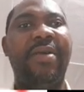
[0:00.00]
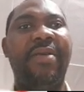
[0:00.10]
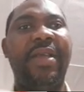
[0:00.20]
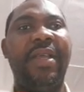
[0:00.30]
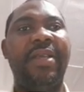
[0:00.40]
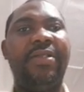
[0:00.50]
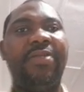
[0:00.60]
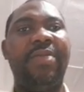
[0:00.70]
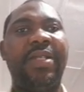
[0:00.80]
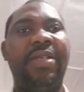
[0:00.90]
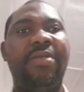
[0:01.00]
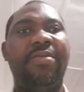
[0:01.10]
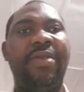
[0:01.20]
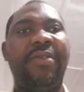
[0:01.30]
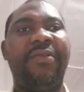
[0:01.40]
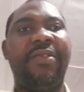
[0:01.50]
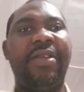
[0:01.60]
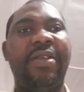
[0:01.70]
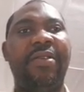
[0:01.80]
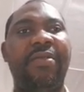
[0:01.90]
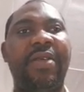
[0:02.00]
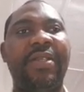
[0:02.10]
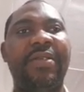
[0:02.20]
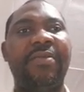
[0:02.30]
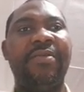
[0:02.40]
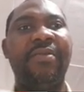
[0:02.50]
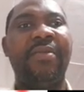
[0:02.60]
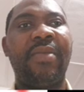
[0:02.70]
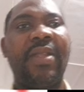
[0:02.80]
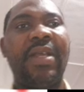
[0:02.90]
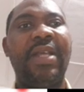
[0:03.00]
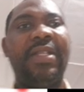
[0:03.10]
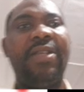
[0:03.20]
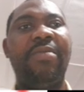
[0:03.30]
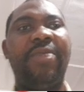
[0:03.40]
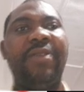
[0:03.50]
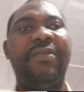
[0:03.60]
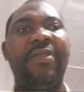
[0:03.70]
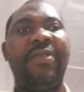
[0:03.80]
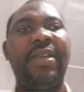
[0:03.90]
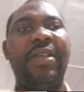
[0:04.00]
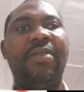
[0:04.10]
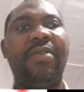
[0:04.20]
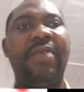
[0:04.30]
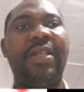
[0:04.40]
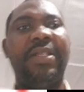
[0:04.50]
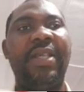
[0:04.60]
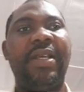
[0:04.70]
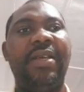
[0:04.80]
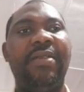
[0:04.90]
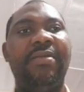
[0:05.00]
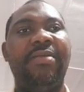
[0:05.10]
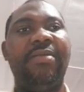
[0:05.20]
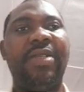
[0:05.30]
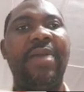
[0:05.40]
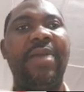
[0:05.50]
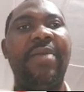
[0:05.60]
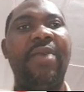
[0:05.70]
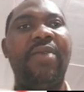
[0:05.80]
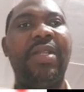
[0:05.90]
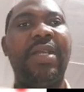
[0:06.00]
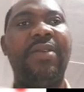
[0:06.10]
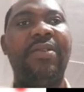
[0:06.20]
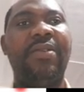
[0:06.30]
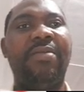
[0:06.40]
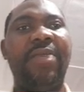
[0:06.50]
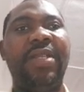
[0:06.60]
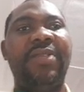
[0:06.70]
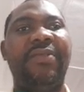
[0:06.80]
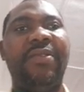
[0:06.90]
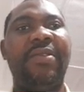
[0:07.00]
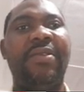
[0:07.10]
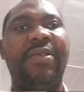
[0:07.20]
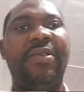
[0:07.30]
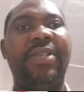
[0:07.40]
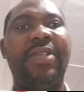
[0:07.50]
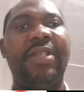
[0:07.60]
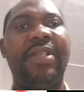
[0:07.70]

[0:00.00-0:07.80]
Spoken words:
here to be 0.4 kilowatts, And 0.4 kilowatts here multiplied by 1000 means 400